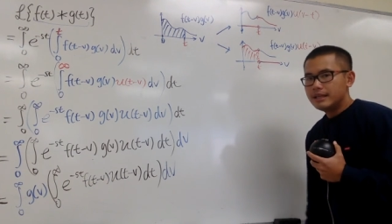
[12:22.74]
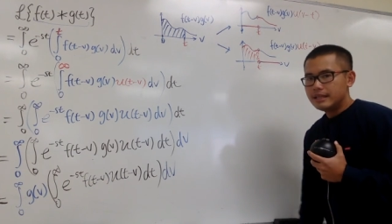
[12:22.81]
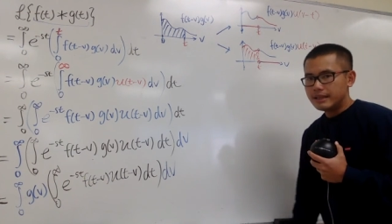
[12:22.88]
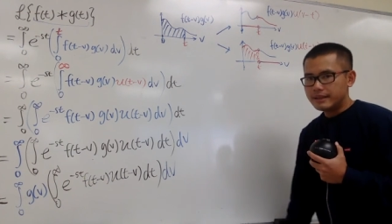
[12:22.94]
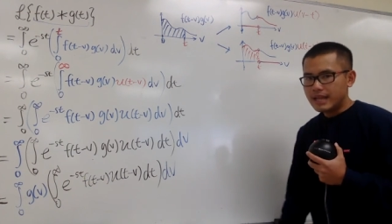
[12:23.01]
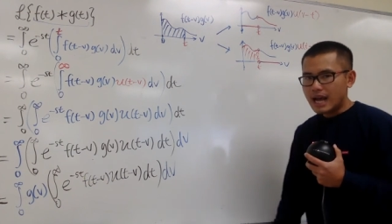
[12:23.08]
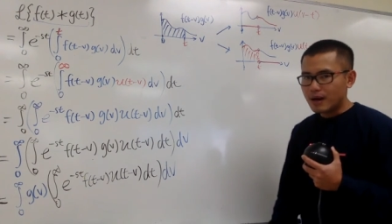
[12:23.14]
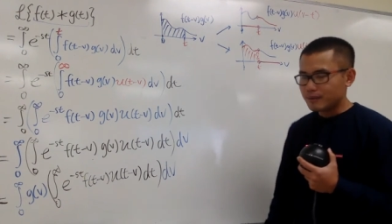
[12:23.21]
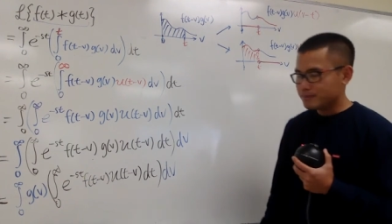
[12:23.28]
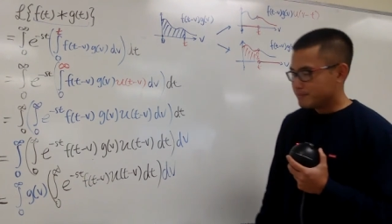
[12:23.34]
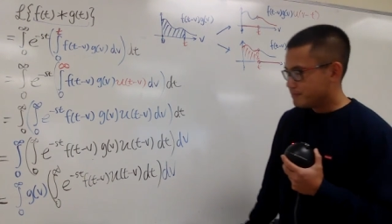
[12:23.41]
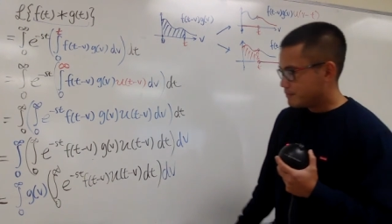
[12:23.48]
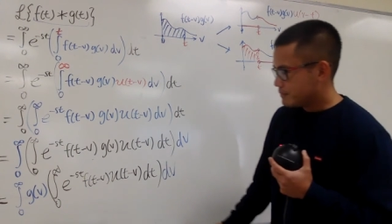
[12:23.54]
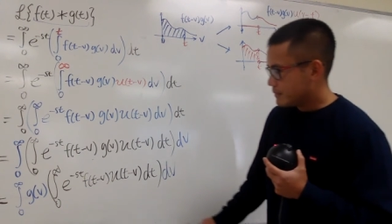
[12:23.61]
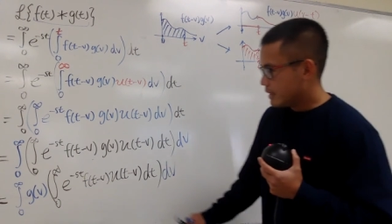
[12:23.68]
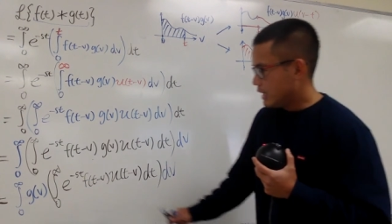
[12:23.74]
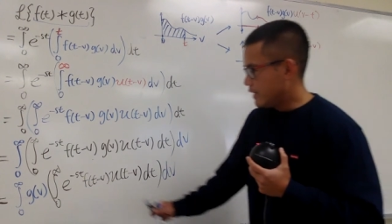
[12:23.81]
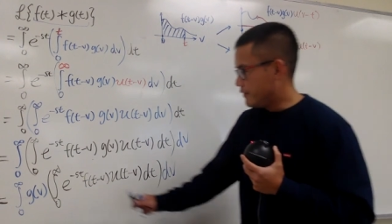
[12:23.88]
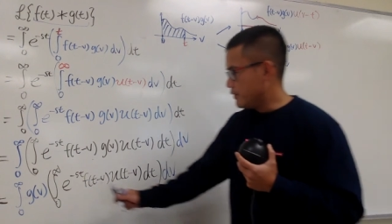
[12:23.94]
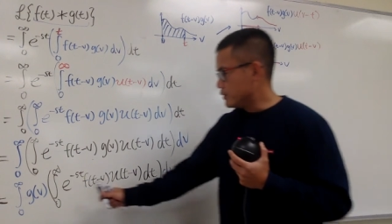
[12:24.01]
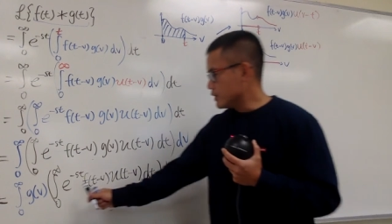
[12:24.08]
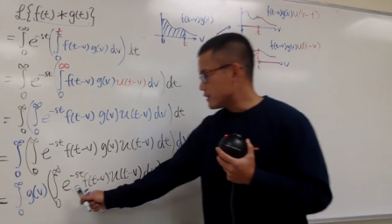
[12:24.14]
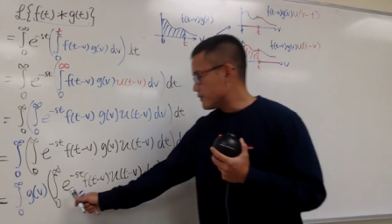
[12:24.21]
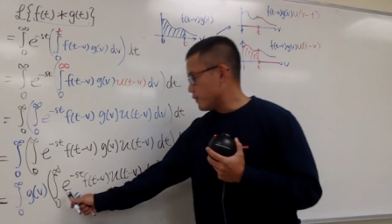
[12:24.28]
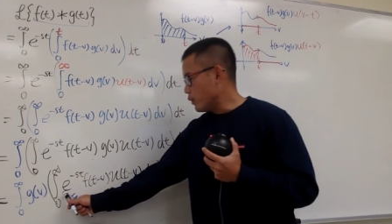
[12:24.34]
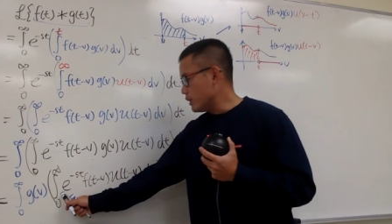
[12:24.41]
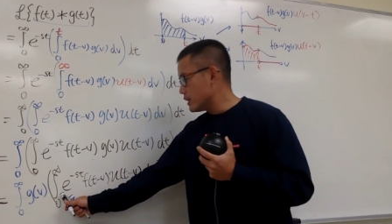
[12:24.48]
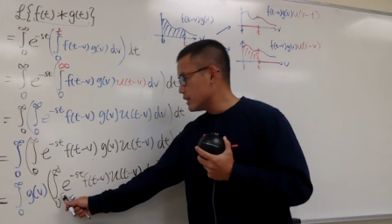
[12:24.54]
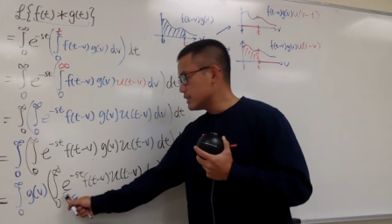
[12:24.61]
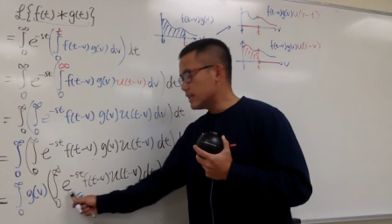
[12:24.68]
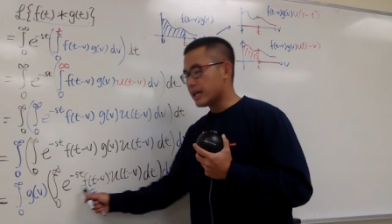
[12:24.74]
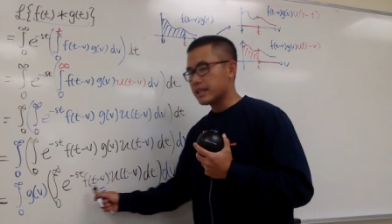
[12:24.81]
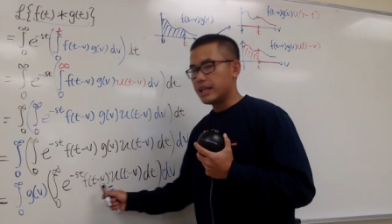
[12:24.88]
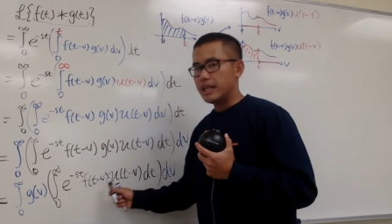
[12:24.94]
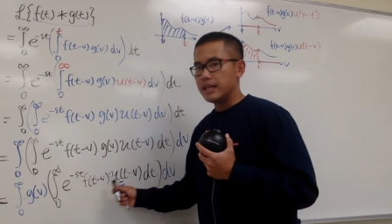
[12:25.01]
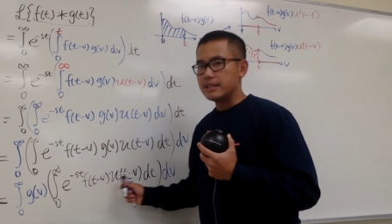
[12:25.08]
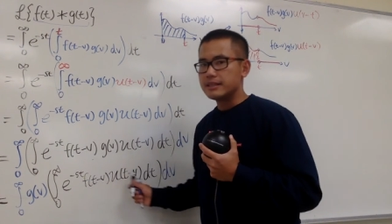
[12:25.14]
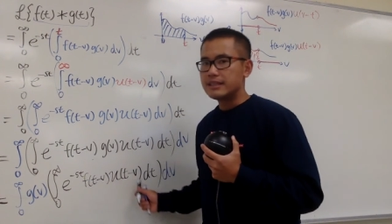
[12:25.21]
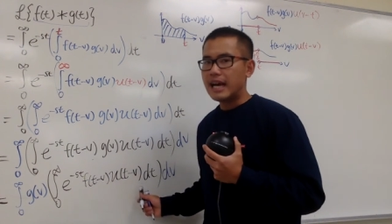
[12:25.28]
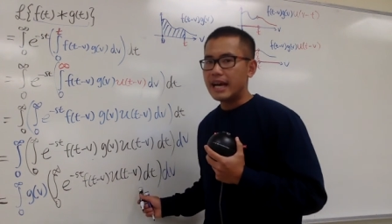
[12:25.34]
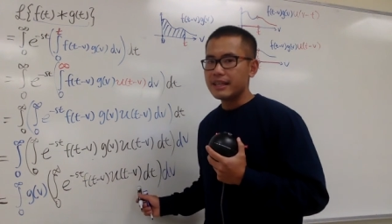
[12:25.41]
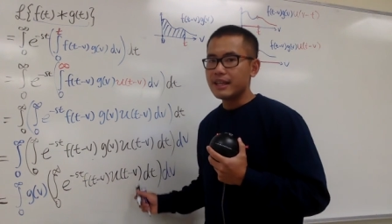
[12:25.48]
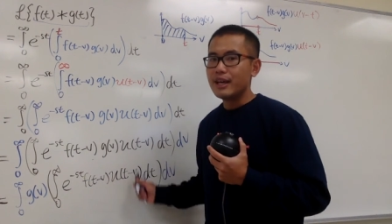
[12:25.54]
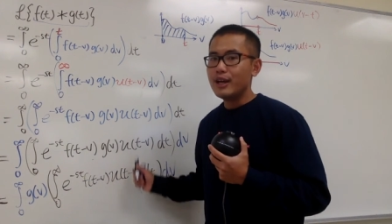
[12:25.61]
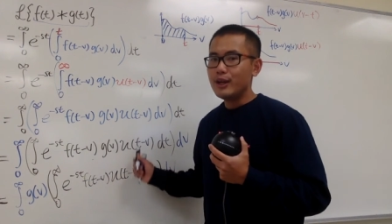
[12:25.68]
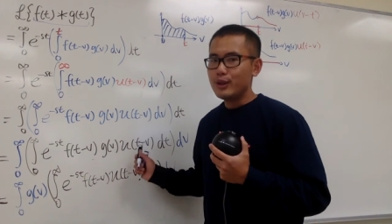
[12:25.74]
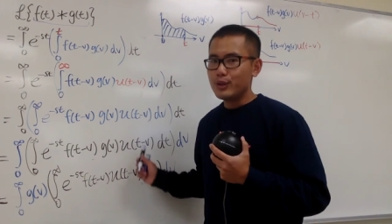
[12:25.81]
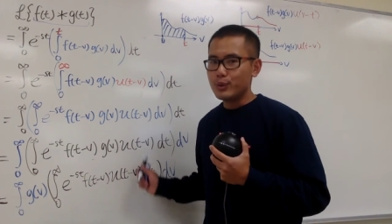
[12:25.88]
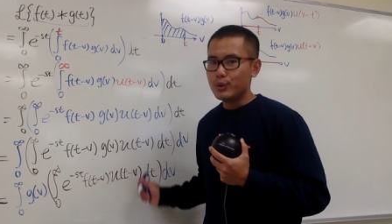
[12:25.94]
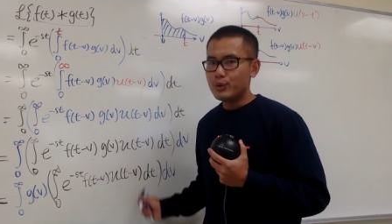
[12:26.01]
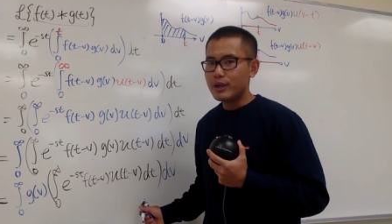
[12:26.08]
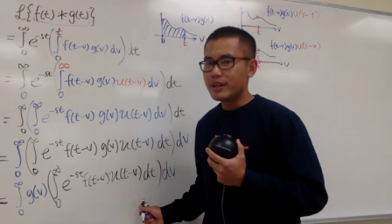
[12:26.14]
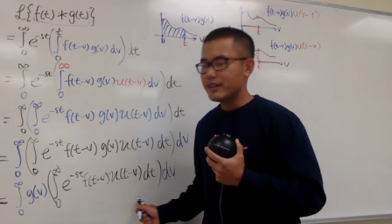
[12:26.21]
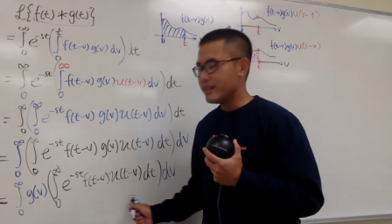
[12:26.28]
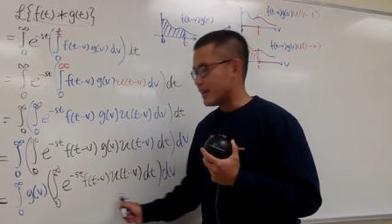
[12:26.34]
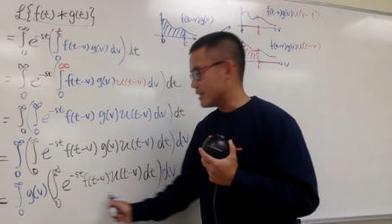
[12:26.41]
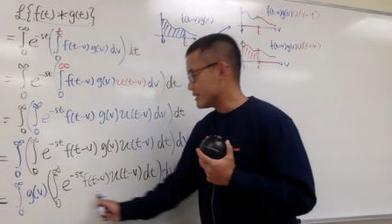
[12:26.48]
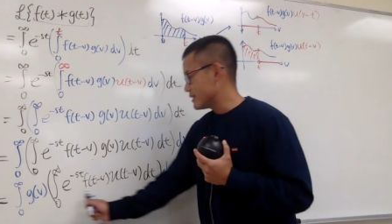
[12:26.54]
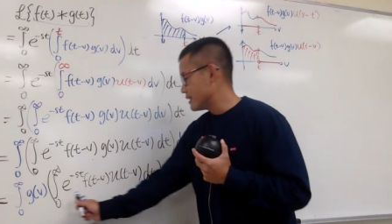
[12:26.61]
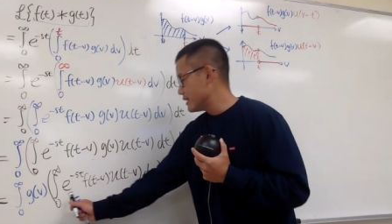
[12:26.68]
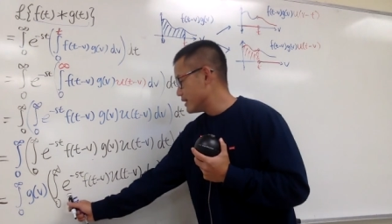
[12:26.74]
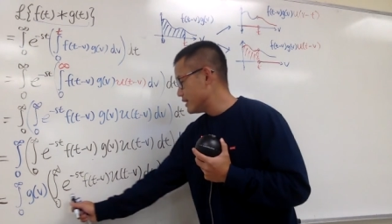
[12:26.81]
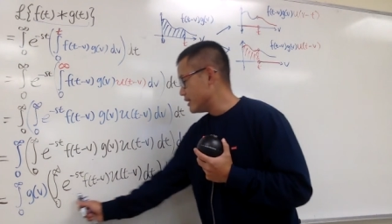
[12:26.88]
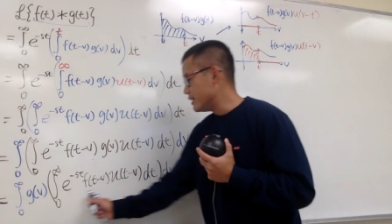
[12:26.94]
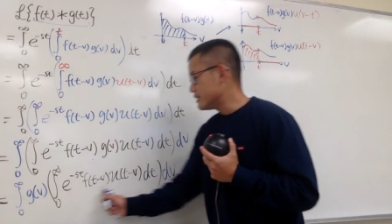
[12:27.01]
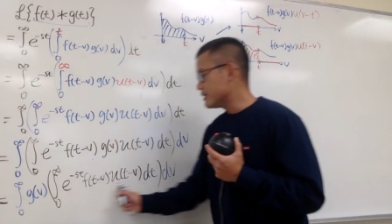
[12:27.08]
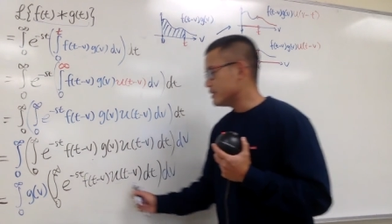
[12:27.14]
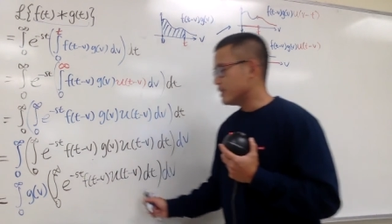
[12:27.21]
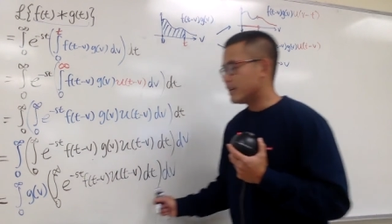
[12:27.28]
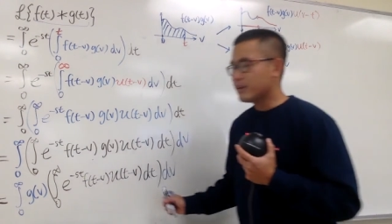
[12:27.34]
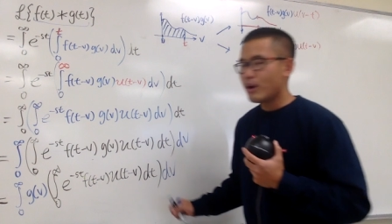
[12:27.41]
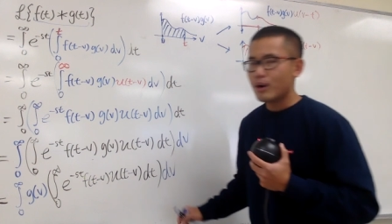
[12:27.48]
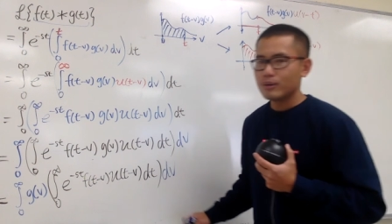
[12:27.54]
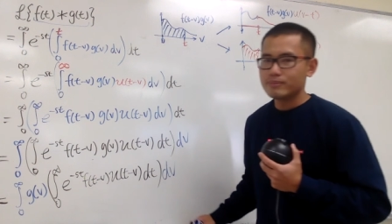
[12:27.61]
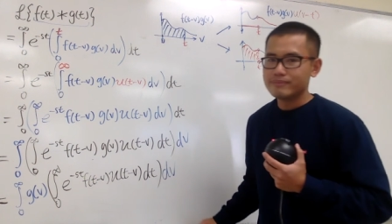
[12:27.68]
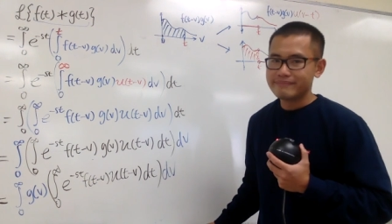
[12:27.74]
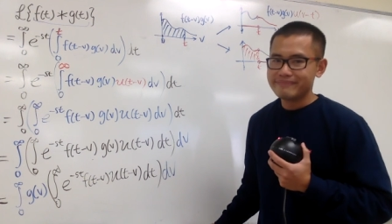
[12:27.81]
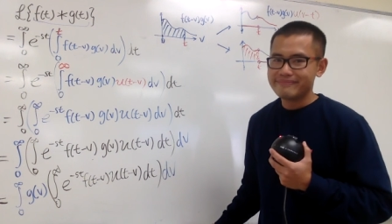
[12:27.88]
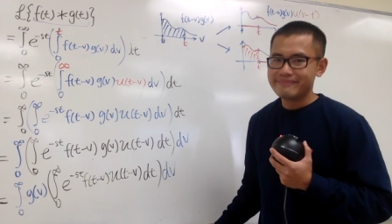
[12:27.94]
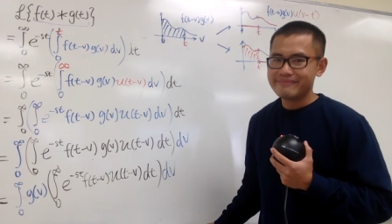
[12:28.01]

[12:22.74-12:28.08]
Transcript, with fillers: And now, if you just focus on the inside, do we recognize this at all?